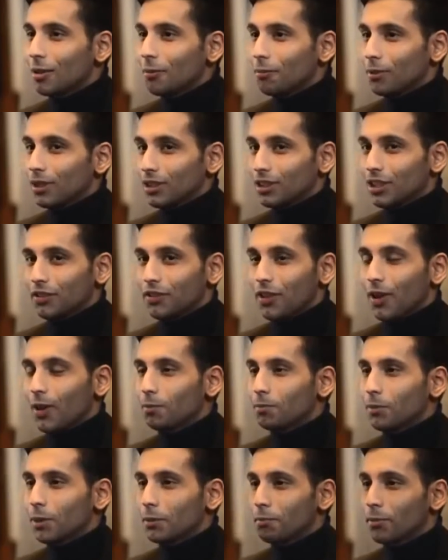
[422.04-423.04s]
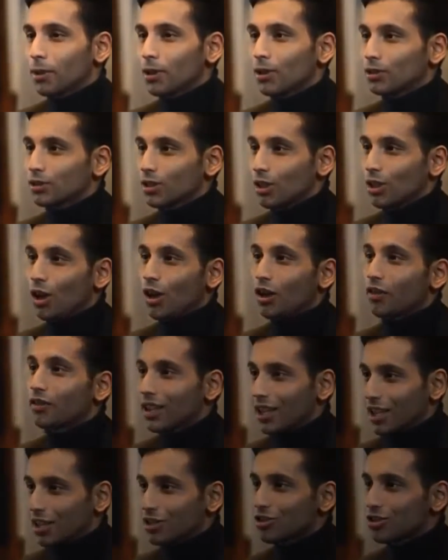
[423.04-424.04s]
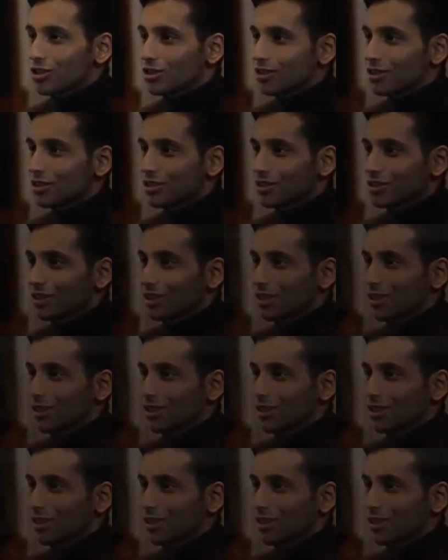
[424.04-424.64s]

but they've helped me build a lot of connections.